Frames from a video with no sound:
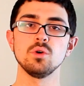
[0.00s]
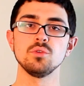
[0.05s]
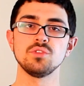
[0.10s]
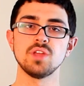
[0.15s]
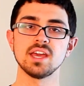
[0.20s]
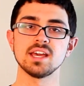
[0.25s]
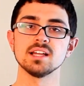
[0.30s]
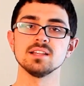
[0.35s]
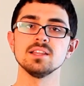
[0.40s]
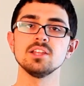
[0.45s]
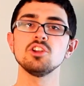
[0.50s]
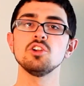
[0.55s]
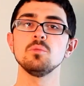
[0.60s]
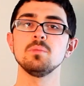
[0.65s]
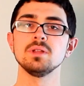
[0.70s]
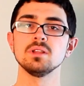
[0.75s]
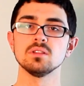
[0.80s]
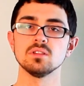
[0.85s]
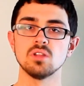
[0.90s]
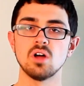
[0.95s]
will take a little
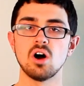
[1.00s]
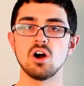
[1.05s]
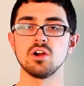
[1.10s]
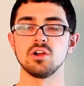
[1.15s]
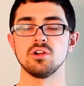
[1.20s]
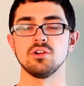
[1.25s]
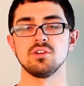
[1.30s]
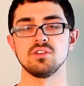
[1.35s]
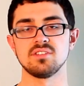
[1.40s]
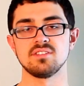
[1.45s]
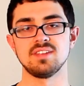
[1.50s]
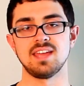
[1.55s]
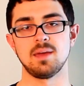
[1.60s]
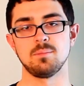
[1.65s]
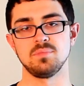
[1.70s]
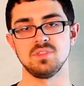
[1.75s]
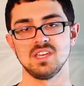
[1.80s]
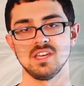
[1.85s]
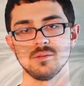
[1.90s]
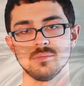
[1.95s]
bit longer to
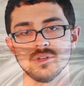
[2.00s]
snap the